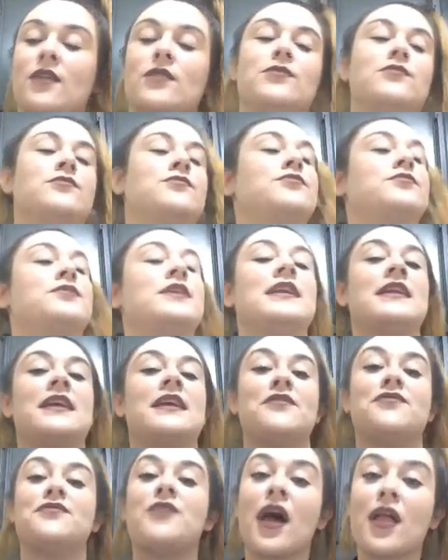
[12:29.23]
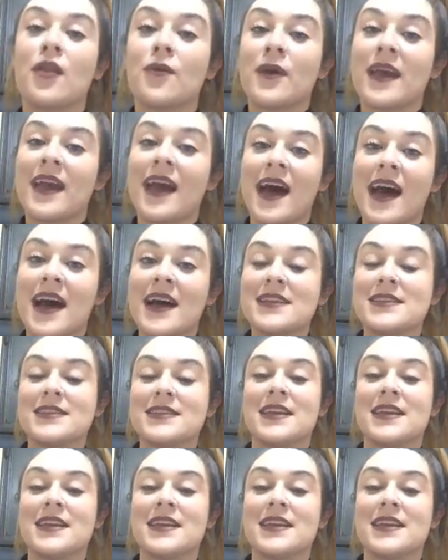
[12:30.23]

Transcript: really following us,